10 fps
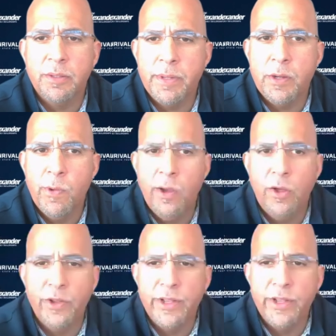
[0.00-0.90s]
and be
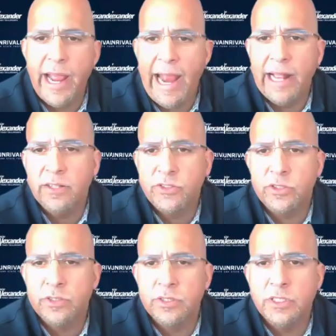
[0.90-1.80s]
willing to answer
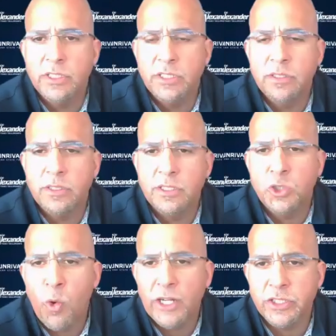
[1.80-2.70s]
these
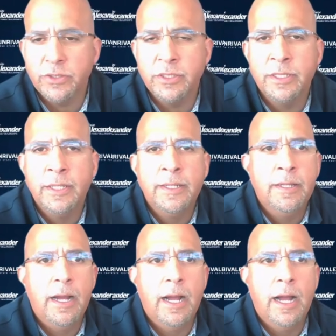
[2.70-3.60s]
questions.
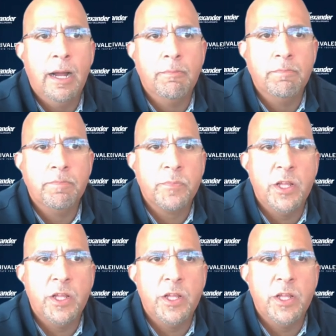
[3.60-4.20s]
From